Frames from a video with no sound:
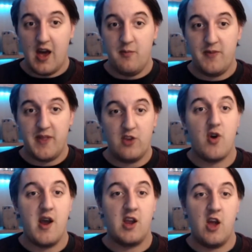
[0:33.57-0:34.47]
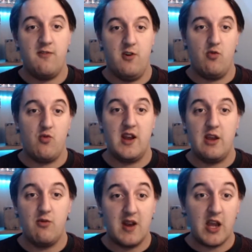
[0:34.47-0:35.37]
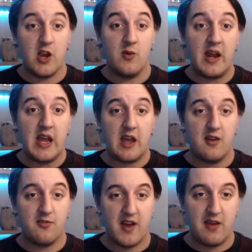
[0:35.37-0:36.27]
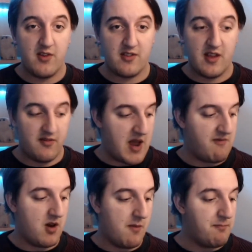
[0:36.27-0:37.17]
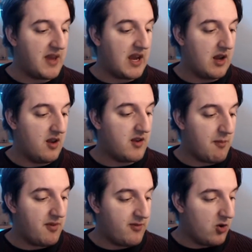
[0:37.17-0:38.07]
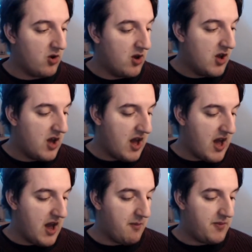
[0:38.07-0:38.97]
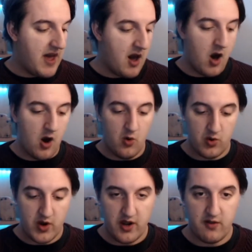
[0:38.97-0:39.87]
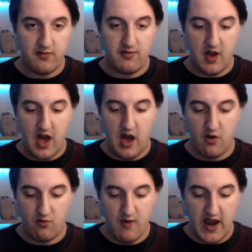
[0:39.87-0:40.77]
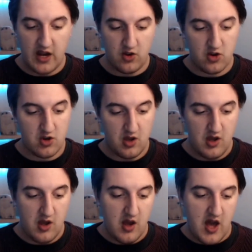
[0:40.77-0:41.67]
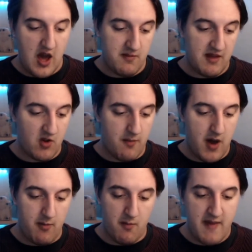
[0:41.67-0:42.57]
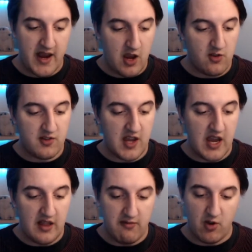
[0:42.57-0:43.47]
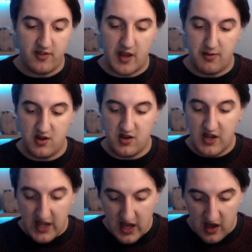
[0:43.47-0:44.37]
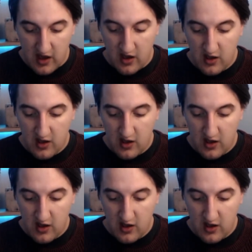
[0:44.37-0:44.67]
They try and go for really, really unique flavours that have never been done before. Their whole kind of range, they've got a purple mangosteen, they've got a sapodilla,